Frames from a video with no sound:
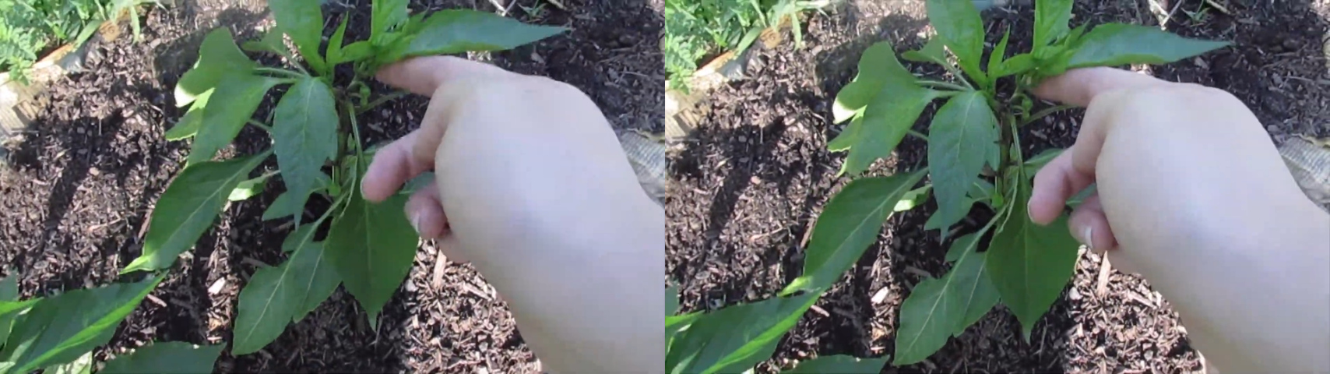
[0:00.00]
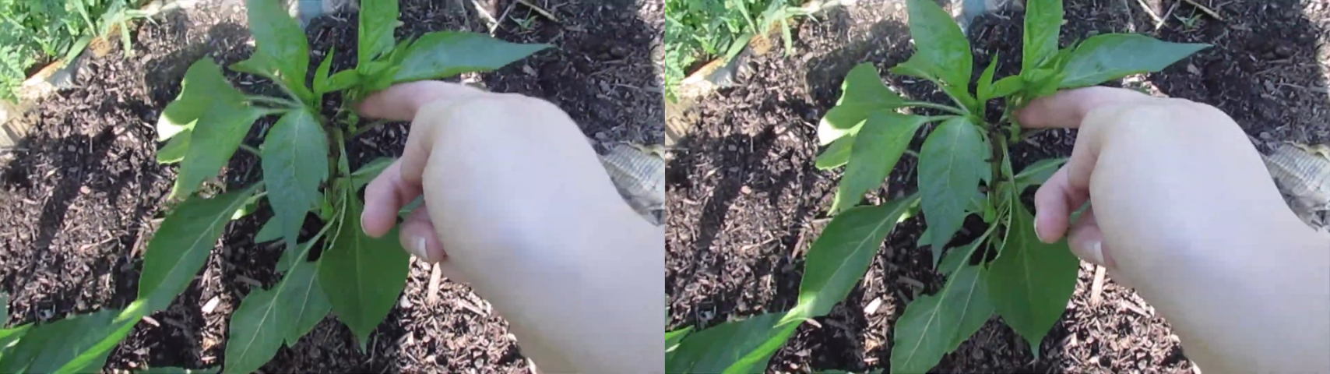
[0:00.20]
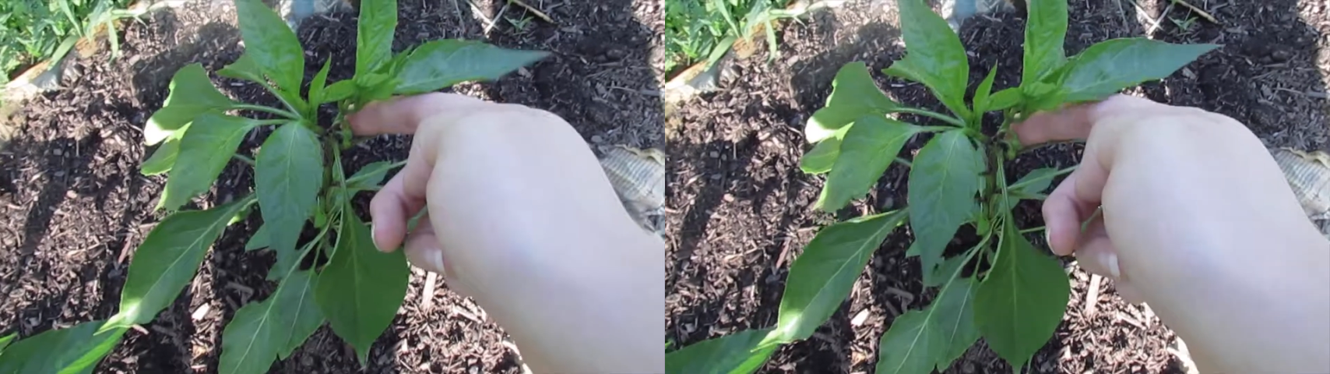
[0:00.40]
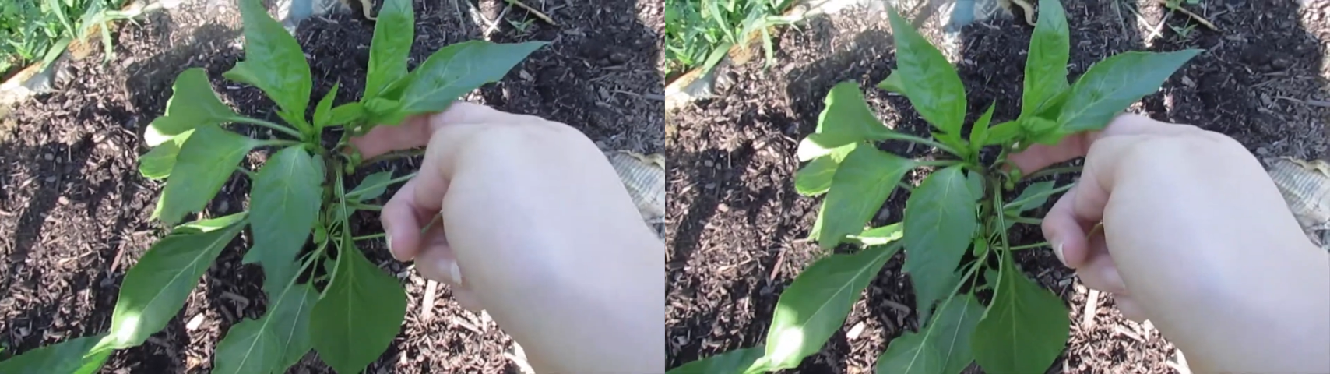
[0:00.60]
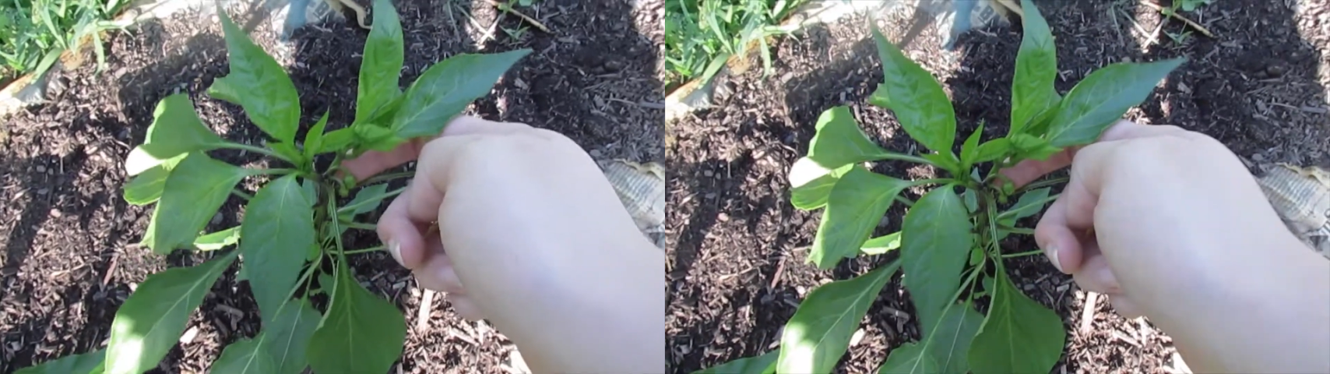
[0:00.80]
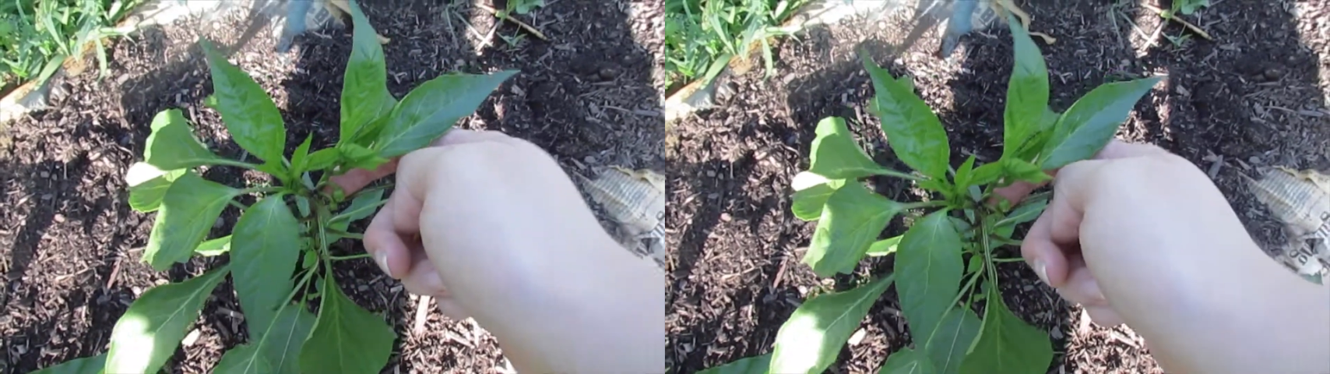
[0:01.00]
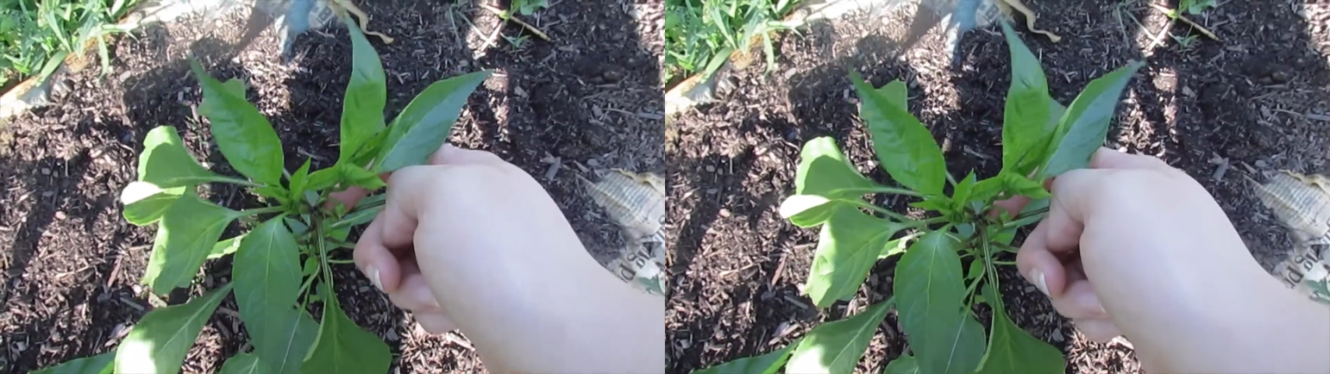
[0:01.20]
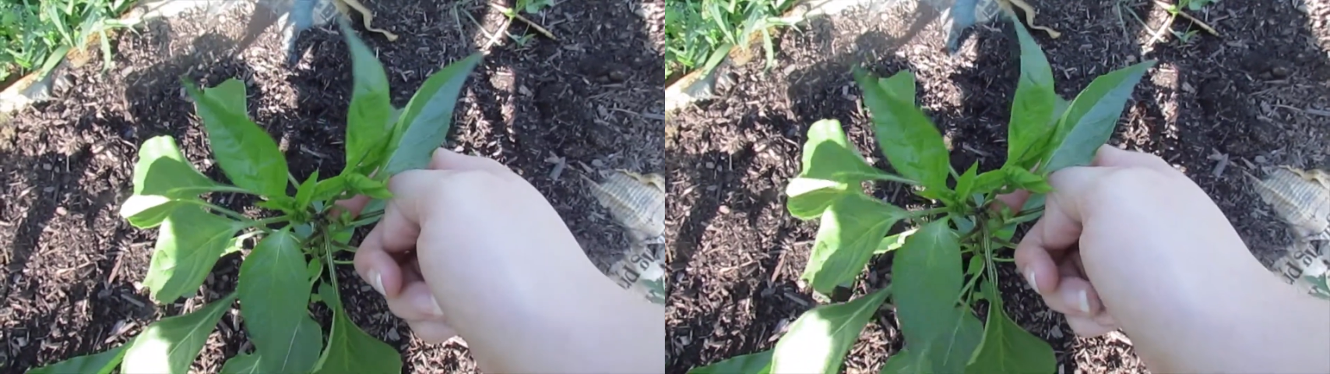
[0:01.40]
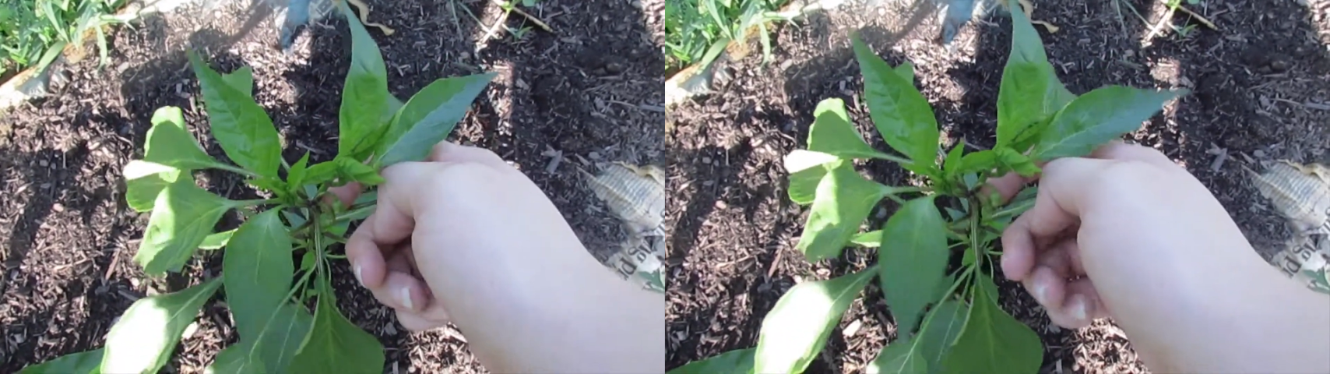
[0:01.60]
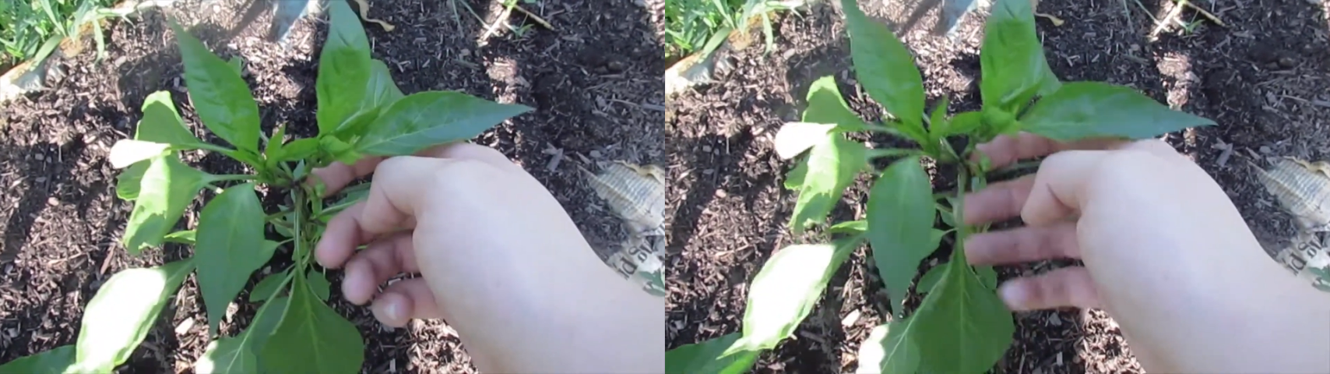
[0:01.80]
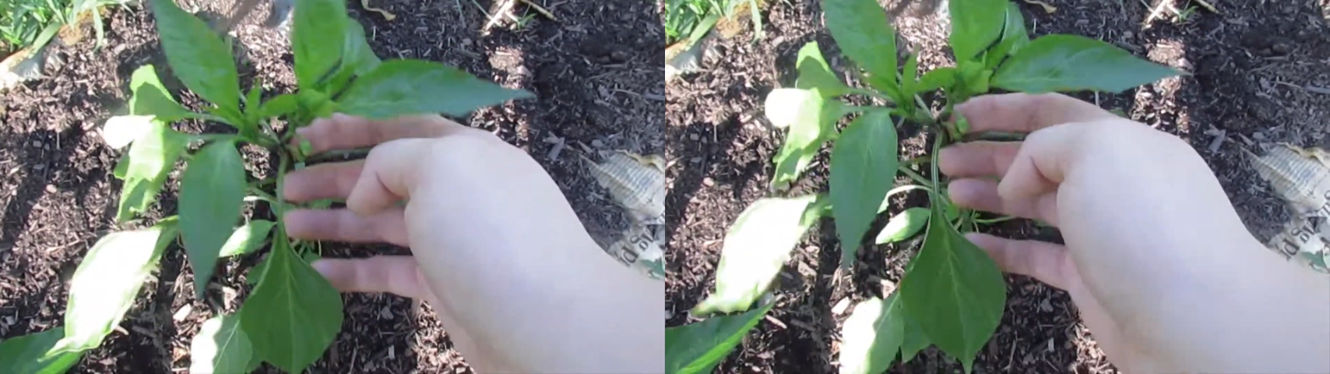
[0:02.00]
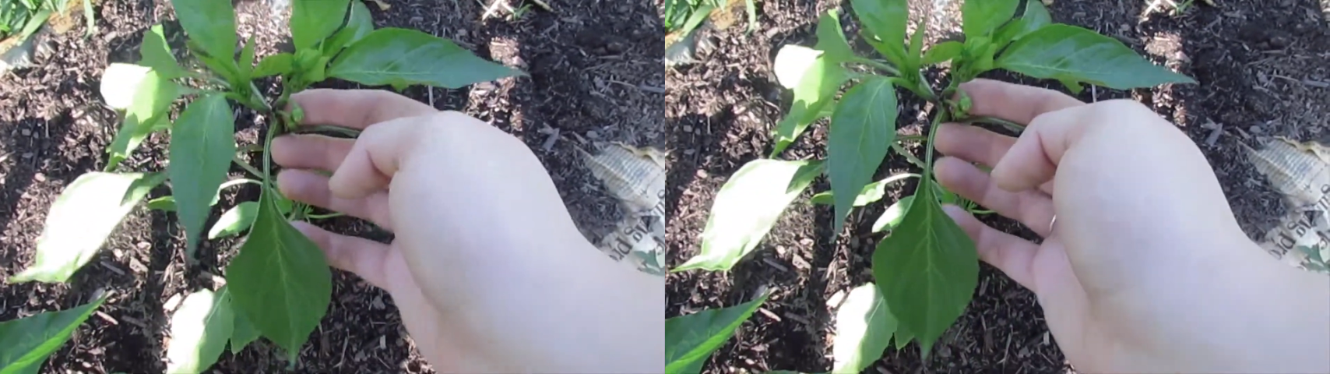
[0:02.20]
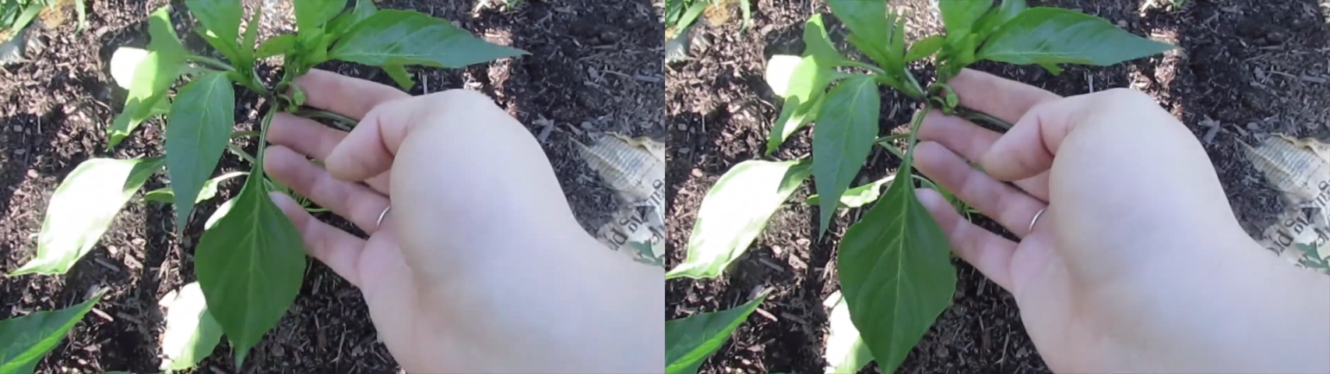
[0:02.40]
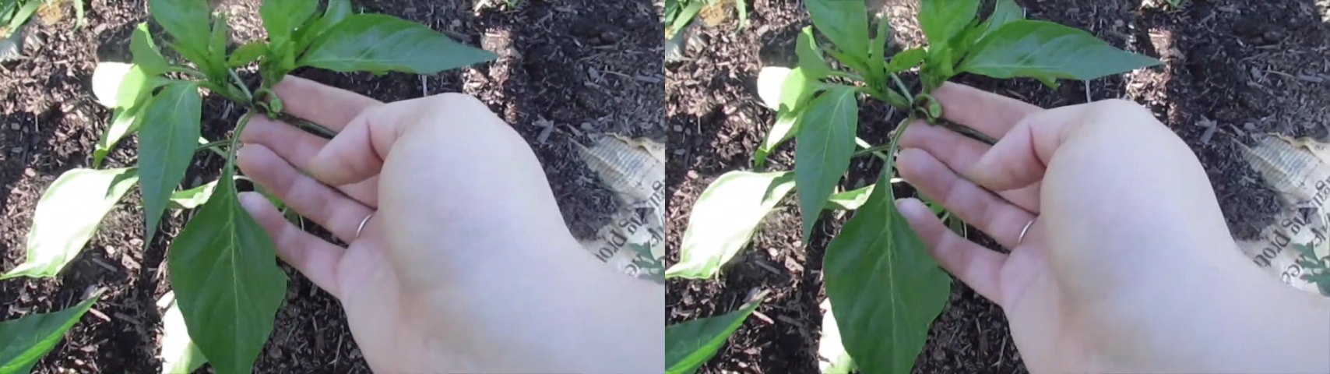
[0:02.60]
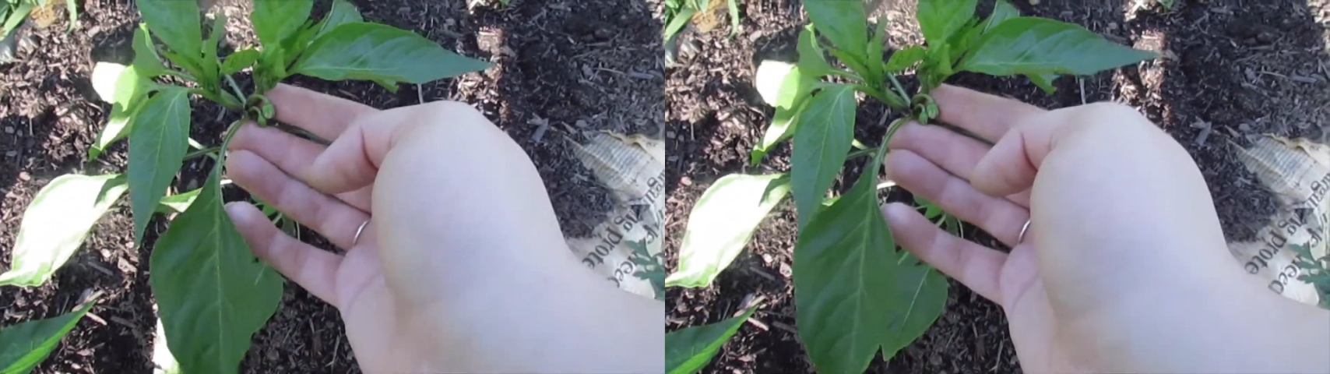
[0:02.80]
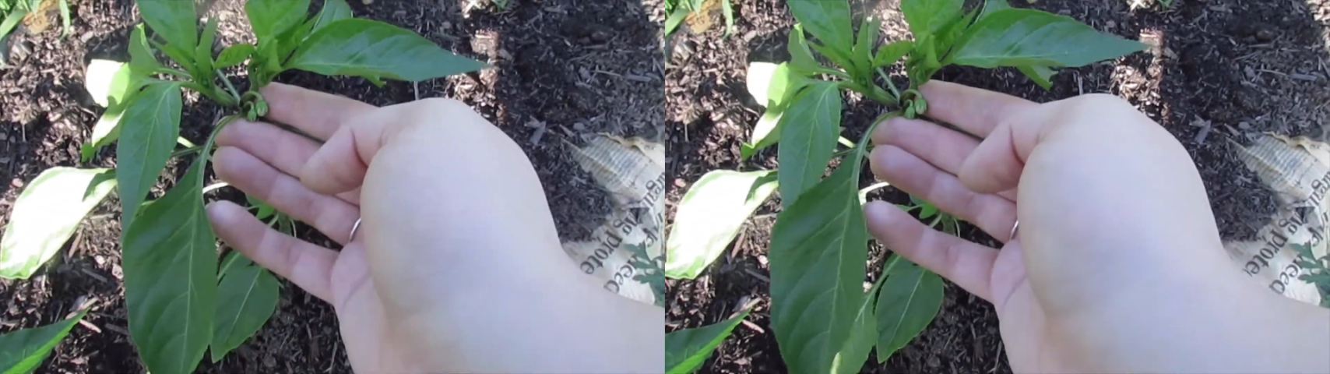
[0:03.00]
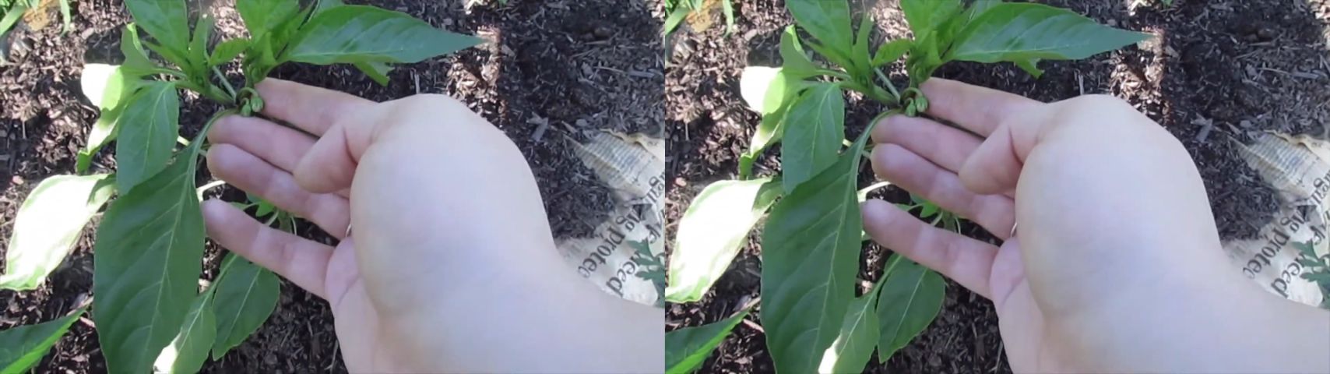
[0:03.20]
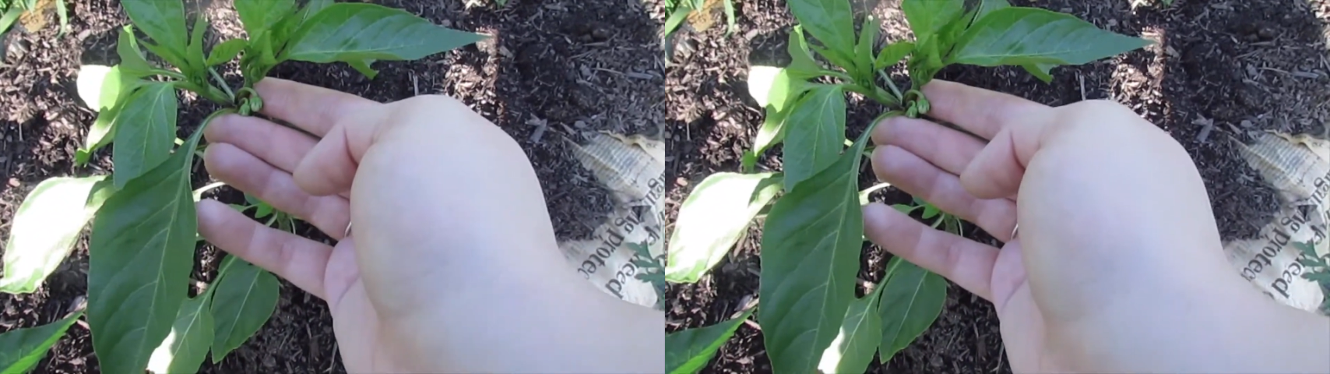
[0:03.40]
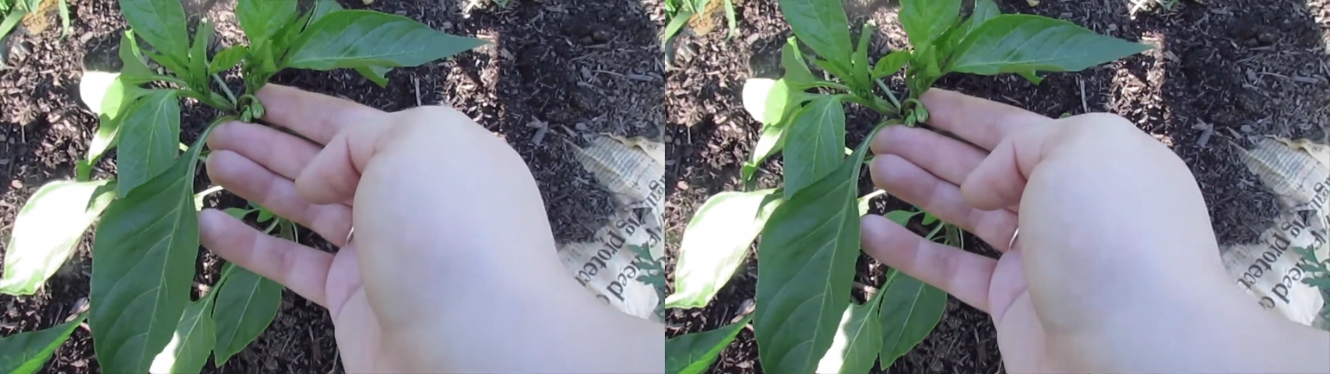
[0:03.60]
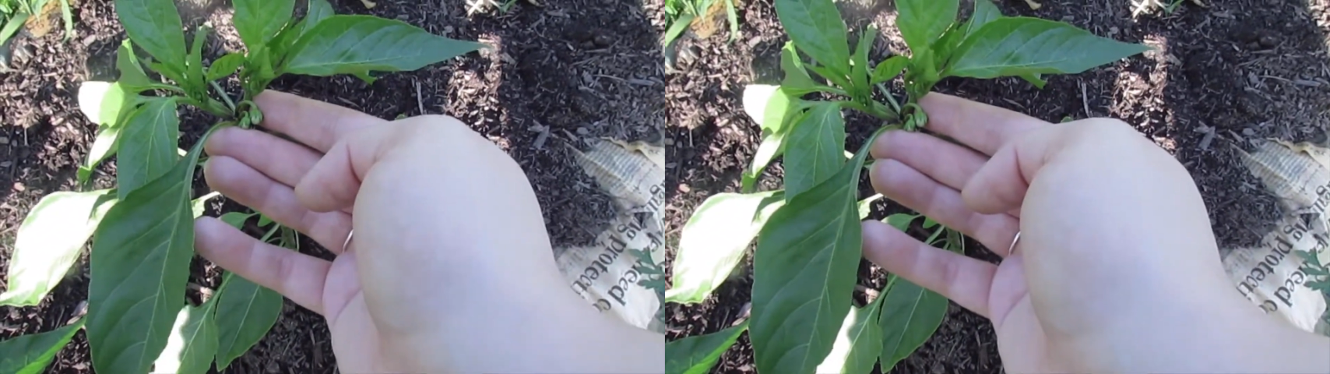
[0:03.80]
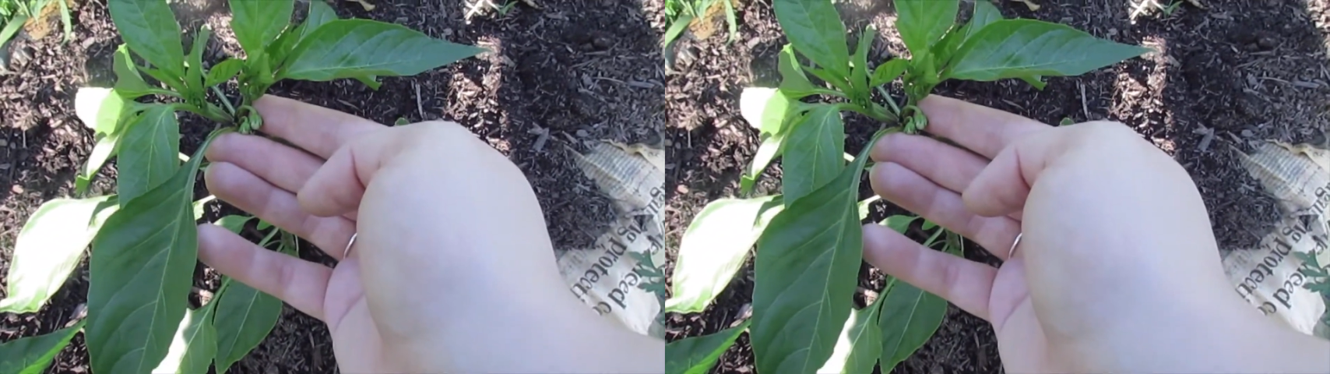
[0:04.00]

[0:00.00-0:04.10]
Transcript: (no speaker visible)